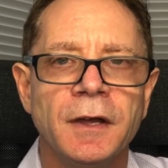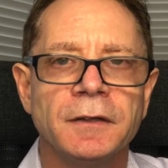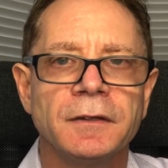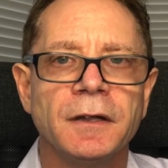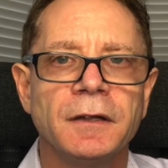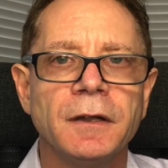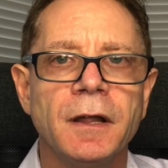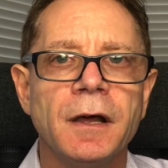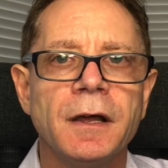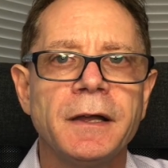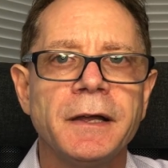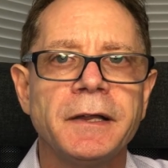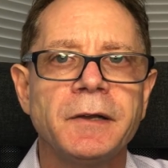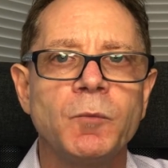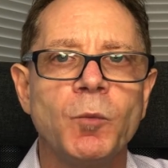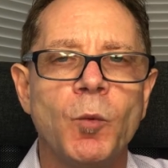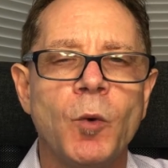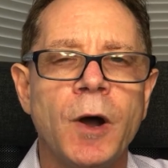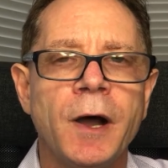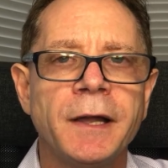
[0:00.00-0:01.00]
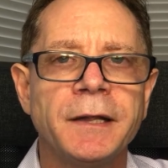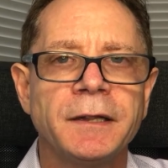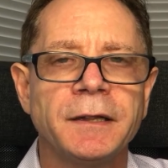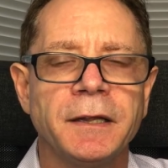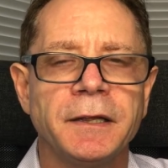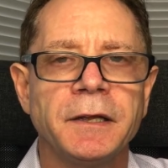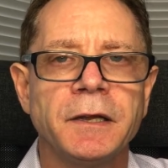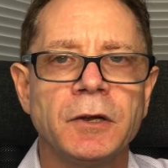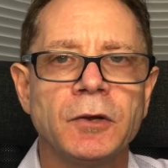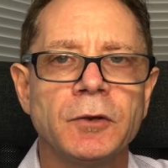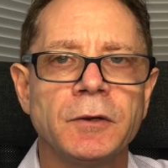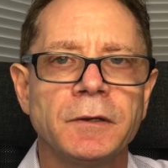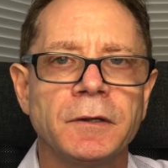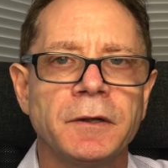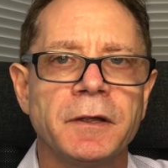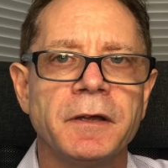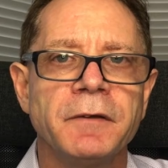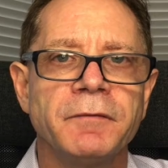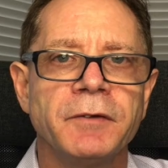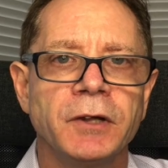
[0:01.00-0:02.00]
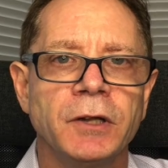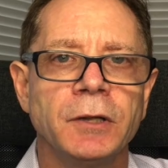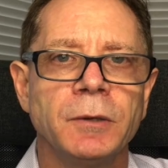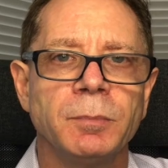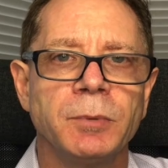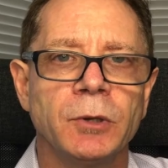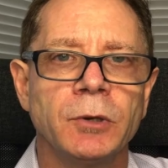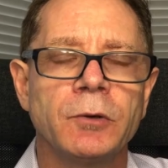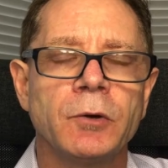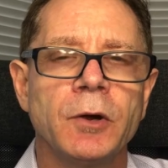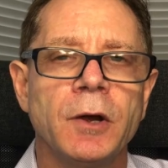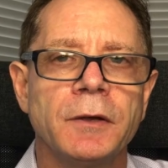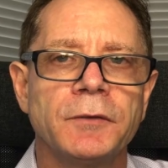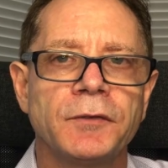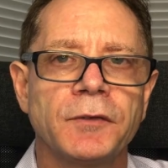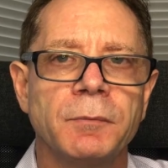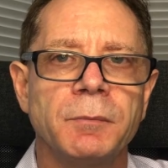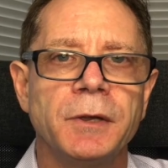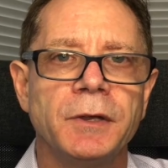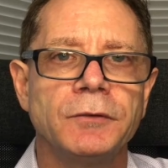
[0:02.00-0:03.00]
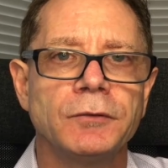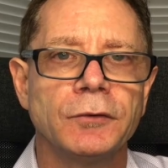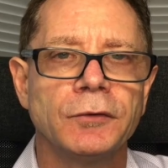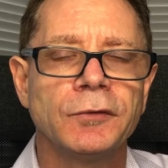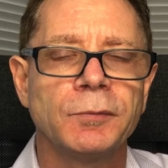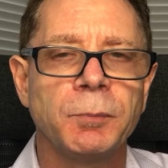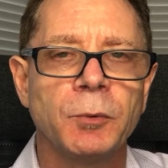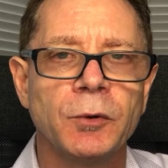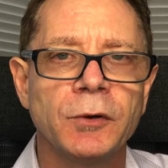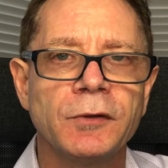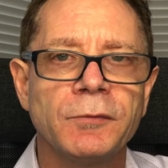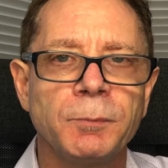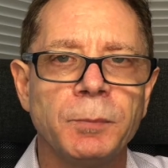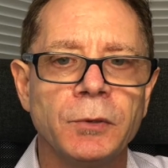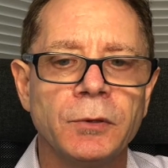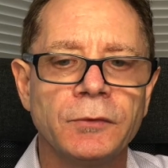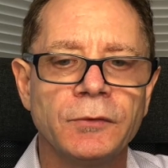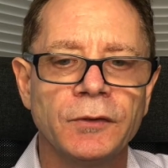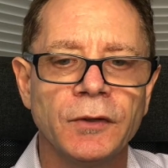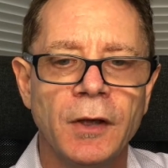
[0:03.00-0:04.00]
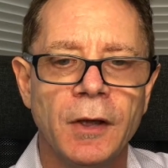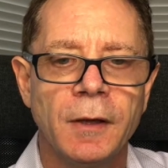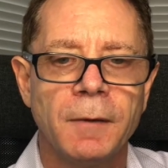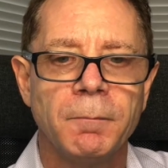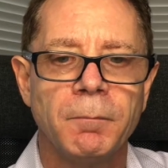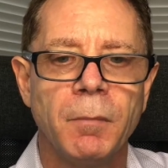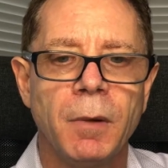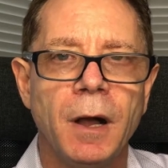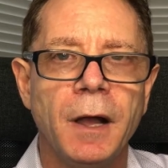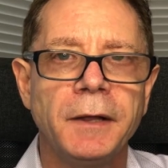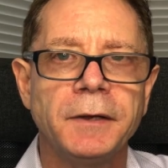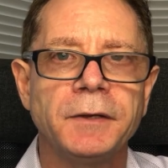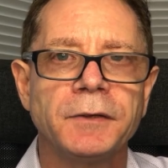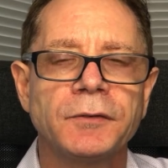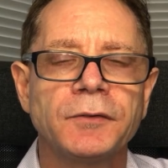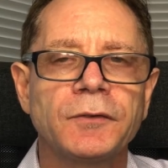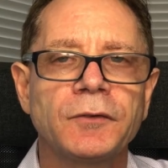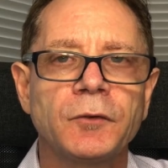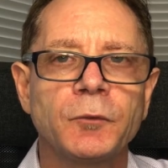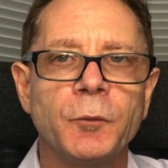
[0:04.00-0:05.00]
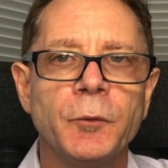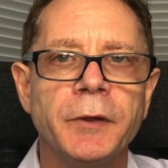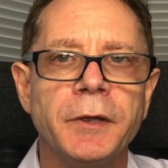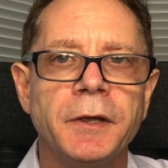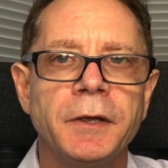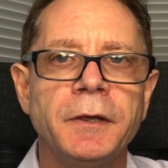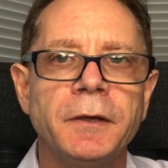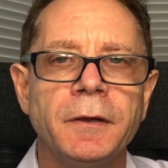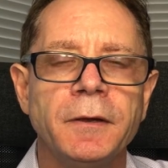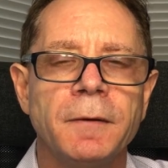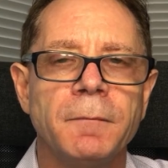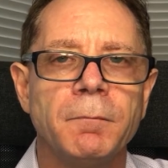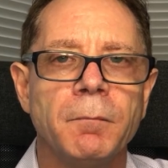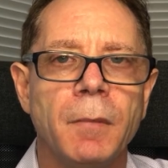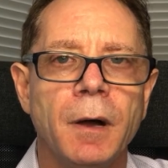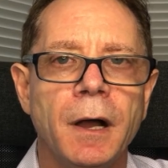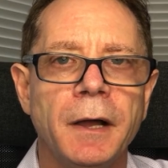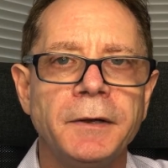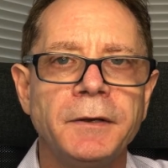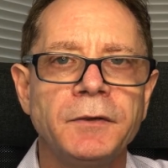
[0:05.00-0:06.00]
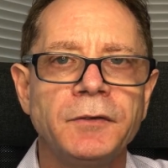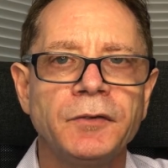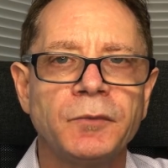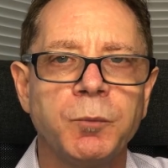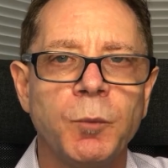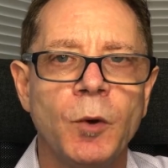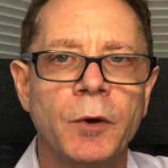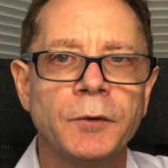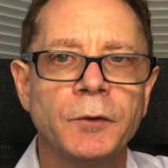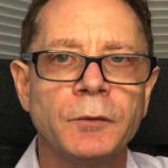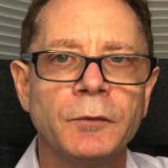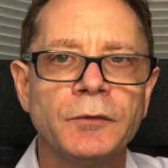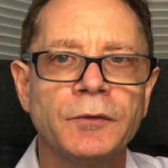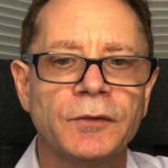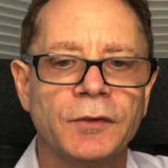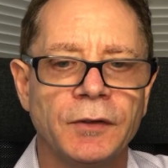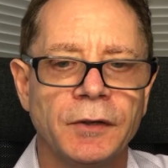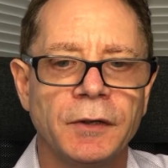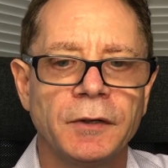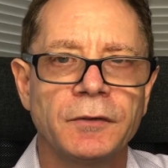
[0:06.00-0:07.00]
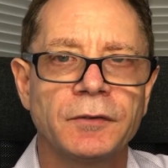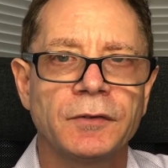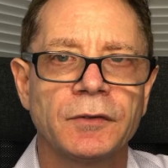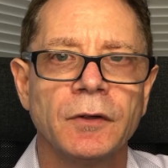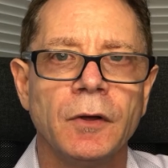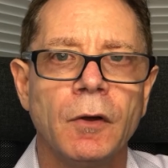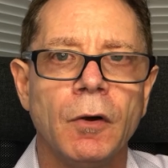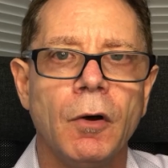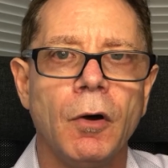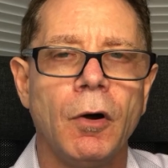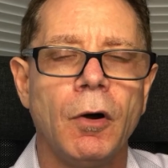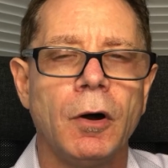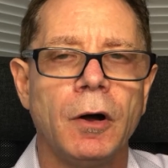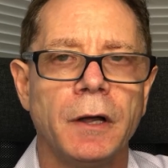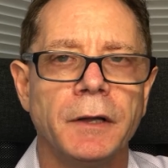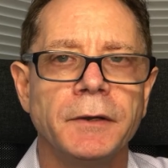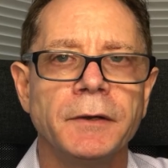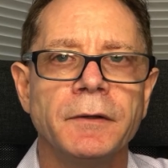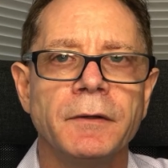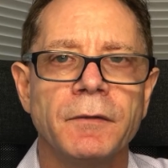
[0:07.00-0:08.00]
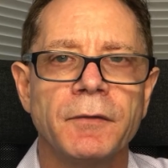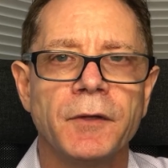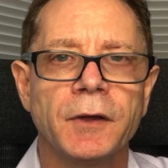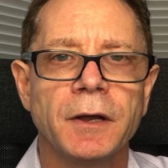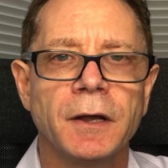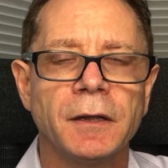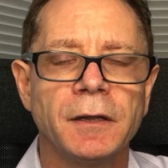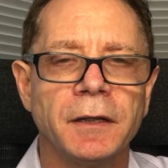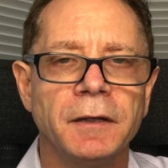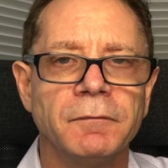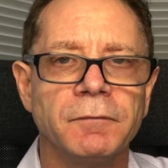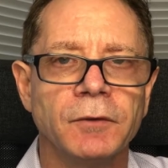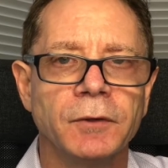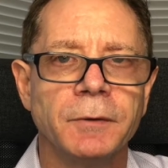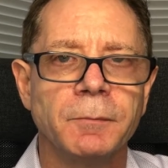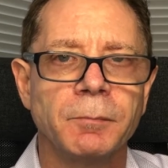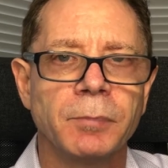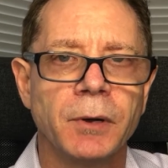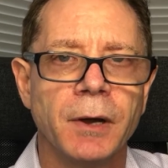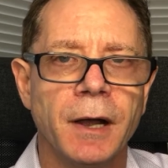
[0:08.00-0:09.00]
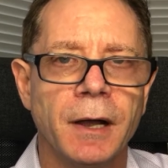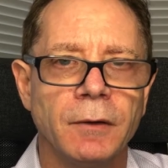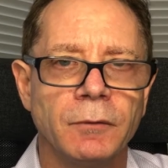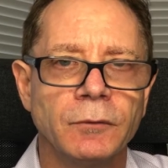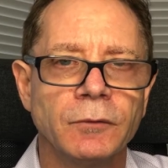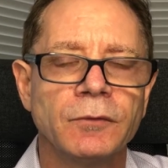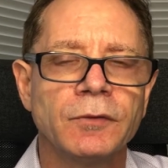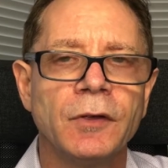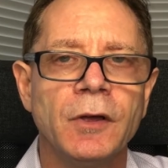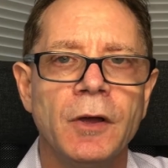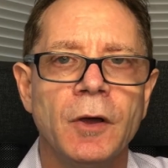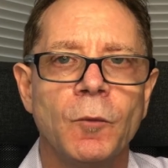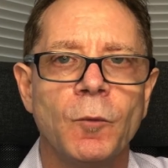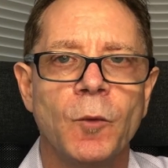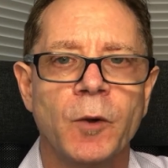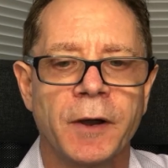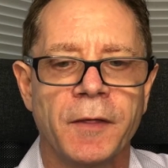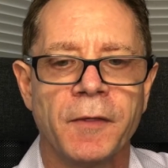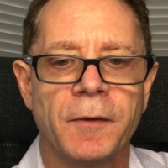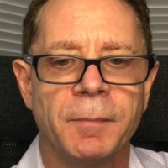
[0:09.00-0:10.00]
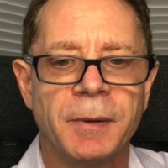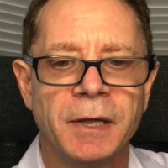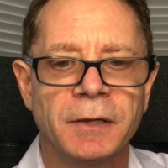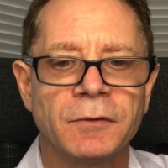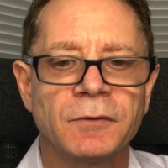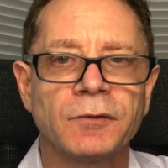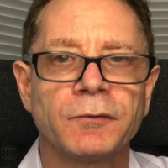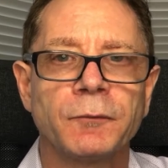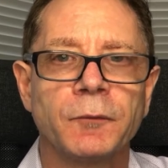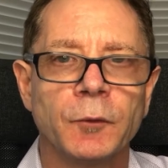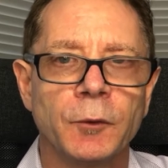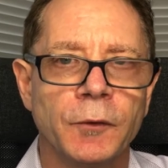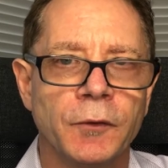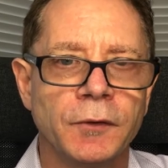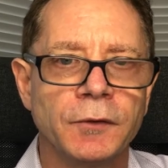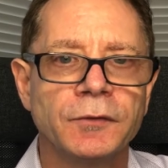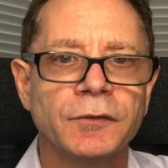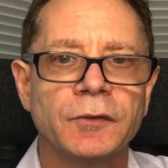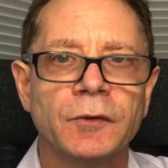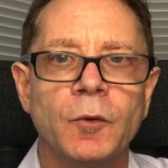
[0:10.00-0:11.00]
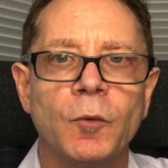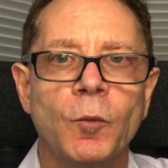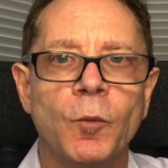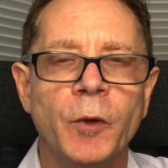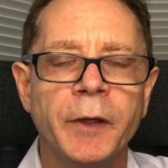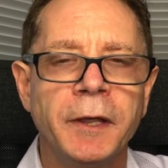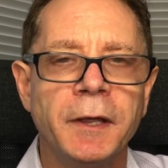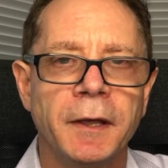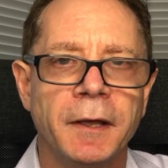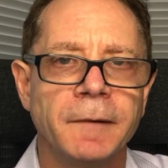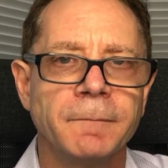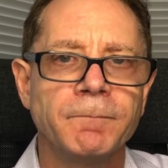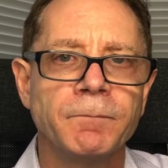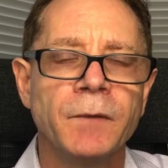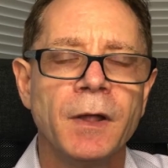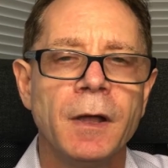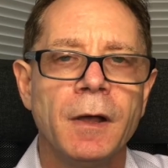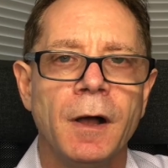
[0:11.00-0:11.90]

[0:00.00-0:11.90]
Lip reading: The line widely currently available across the major sports books, -3, -106 on the Cleveland Browns. One of the bets for this weekend.